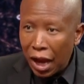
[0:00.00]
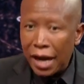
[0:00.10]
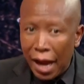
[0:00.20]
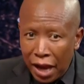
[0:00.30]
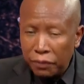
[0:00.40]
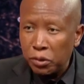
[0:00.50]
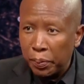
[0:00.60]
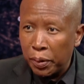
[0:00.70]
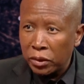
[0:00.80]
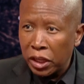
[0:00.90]
and I have to
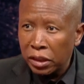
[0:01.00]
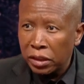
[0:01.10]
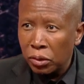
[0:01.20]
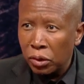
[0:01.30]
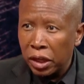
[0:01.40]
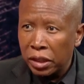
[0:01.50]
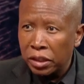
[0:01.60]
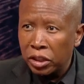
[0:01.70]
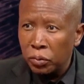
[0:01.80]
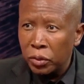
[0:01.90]
protect this
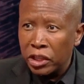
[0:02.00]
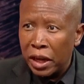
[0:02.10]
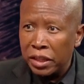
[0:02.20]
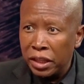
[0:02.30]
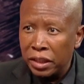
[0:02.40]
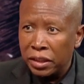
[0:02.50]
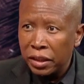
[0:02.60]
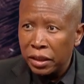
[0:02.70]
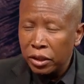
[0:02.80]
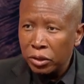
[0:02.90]
organization, which I did
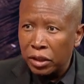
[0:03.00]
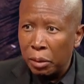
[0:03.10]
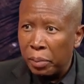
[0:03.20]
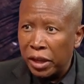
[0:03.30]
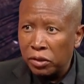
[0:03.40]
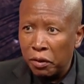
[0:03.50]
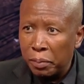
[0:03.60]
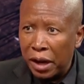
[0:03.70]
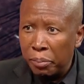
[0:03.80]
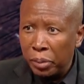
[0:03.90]
to the best of
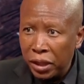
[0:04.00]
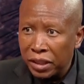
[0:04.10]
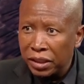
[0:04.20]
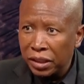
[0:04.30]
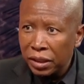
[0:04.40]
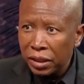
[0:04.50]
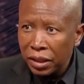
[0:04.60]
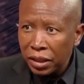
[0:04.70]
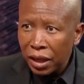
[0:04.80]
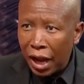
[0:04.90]
my ability.
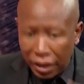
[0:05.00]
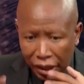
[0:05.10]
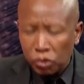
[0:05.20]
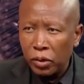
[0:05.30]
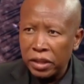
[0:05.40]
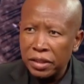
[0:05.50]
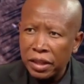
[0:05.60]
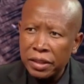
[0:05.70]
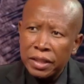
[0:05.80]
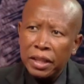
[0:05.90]
And that's why it's
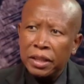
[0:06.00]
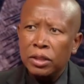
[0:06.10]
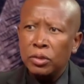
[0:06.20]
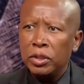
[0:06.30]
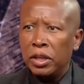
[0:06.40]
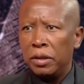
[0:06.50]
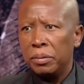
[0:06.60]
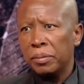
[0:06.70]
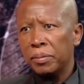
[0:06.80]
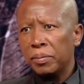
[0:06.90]
still standing today.
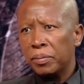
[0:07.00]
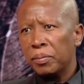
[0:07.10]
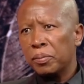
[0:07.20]
Yeah.